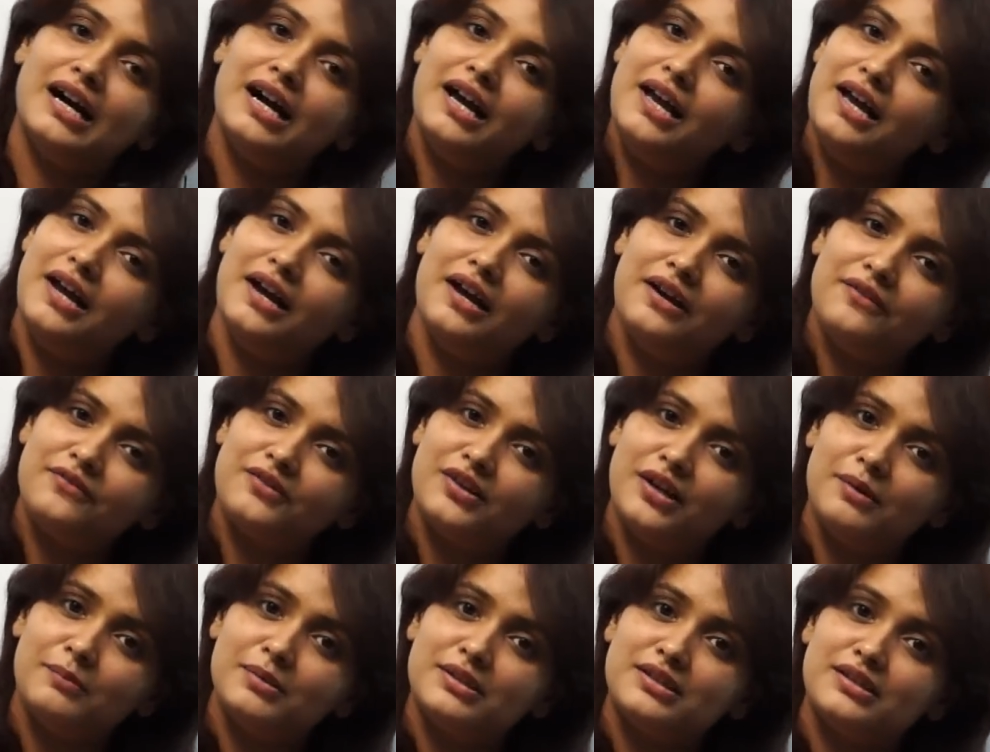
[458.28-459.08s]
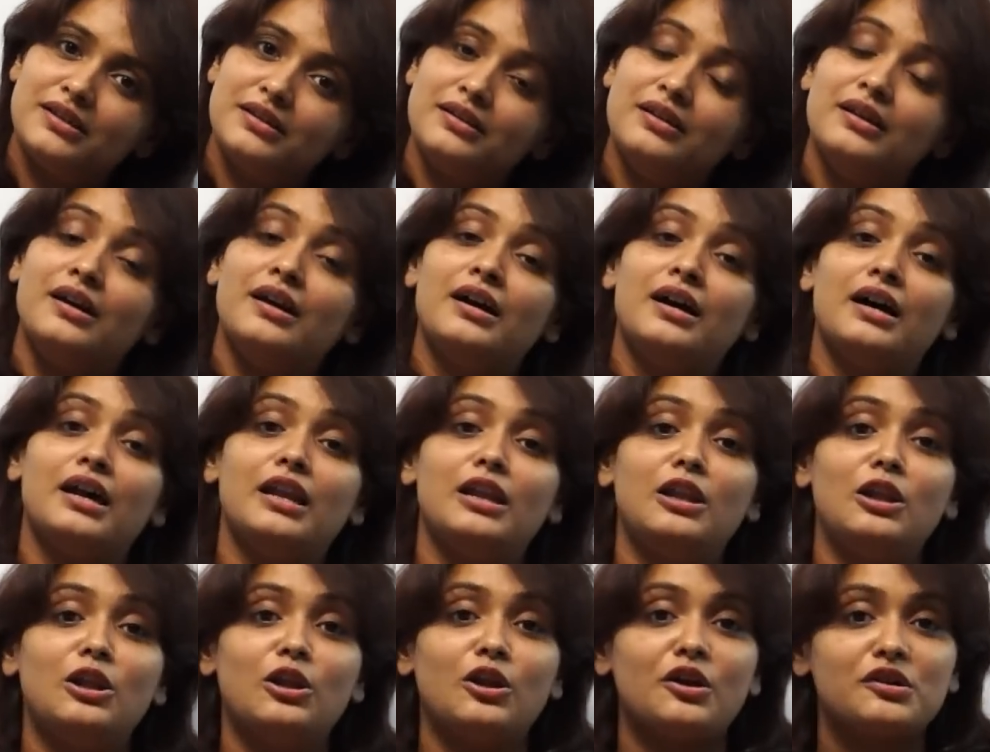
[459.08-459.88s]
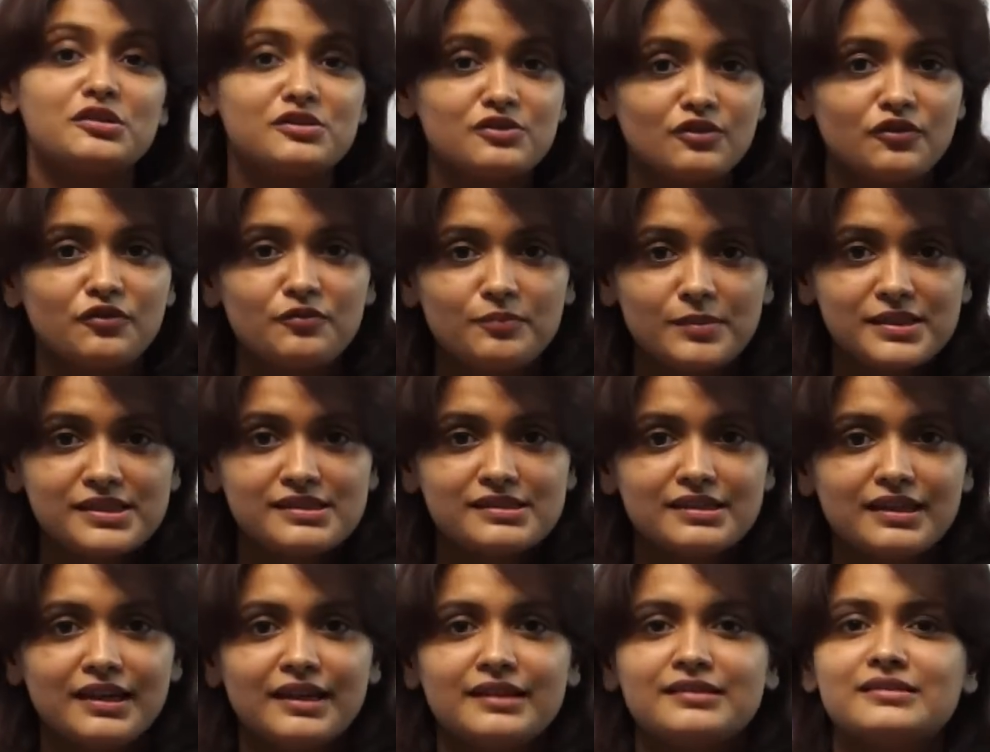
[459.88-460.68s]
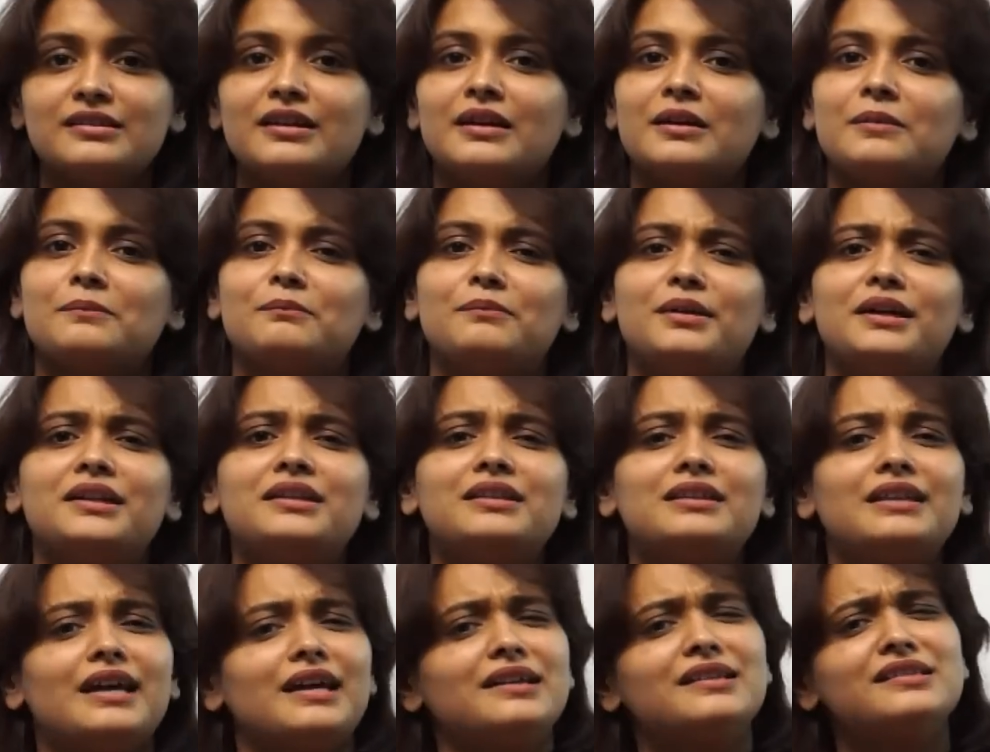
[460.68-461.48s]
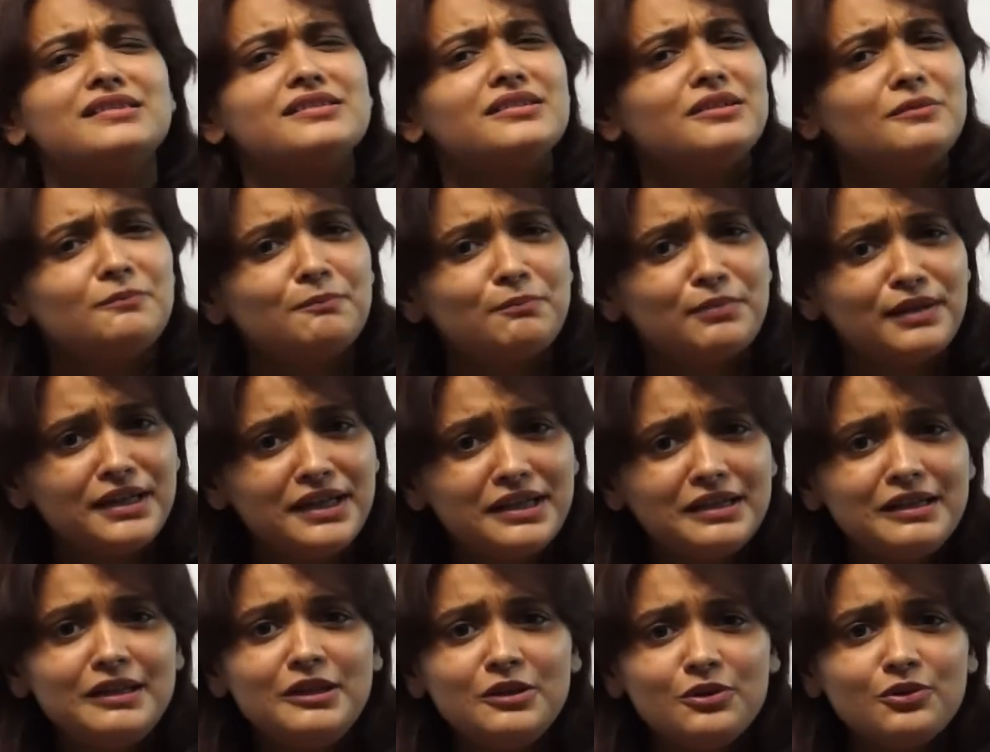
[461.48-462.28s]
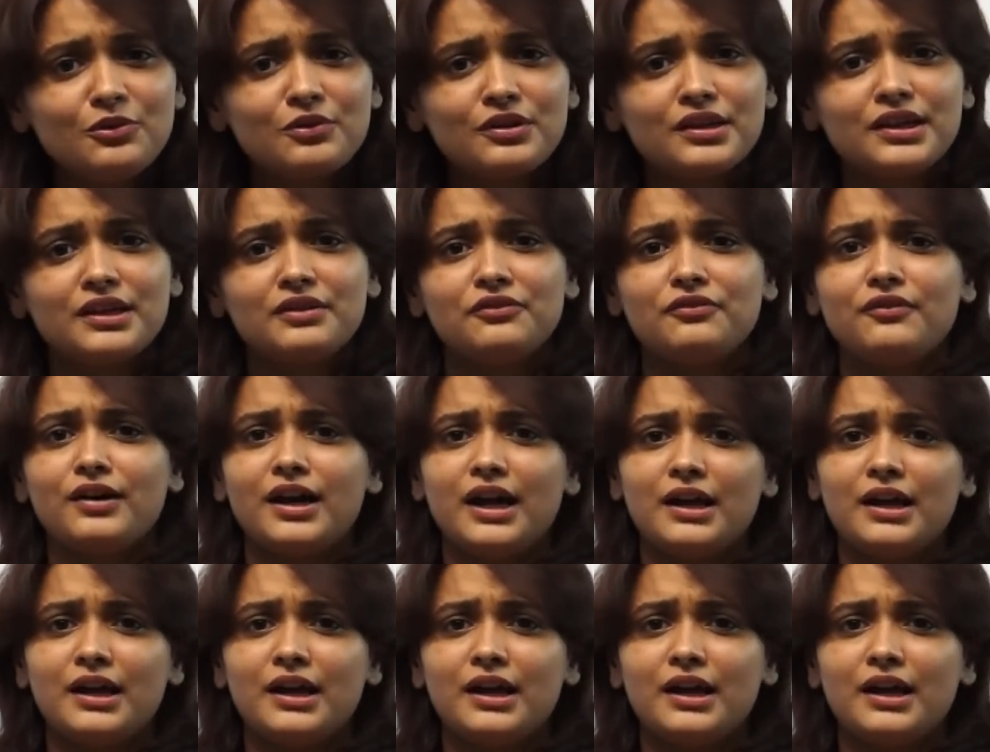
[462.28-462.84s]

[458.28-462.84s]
I have committed lots of mistakes, but that is completely okay.